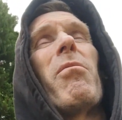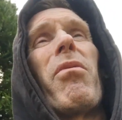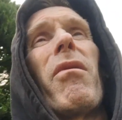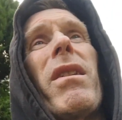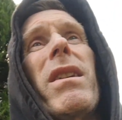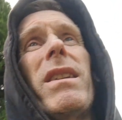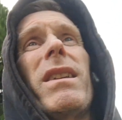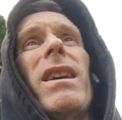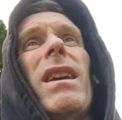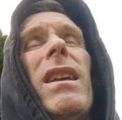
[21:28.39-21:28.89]

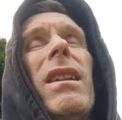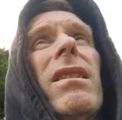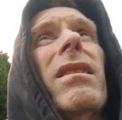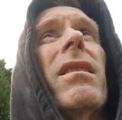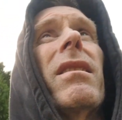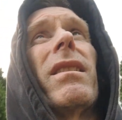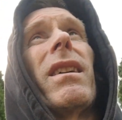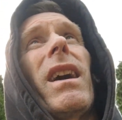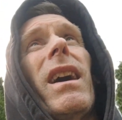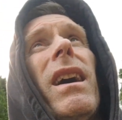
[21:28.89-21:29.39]
breaking
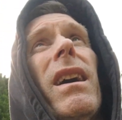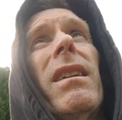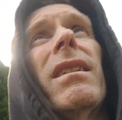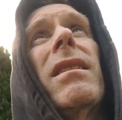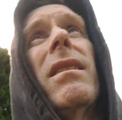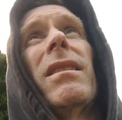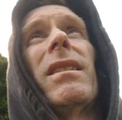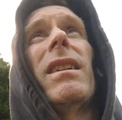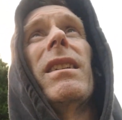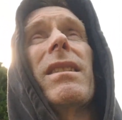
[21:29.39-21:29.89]
that
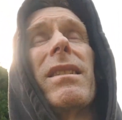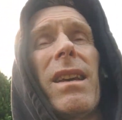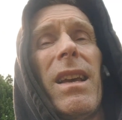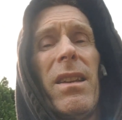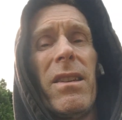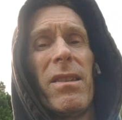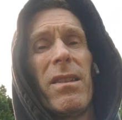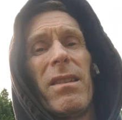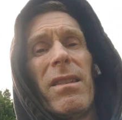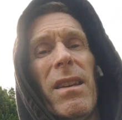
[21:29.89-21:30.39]

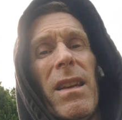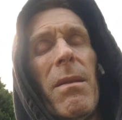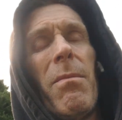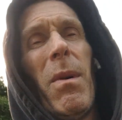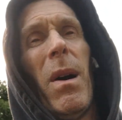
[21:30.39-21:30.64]
intensity.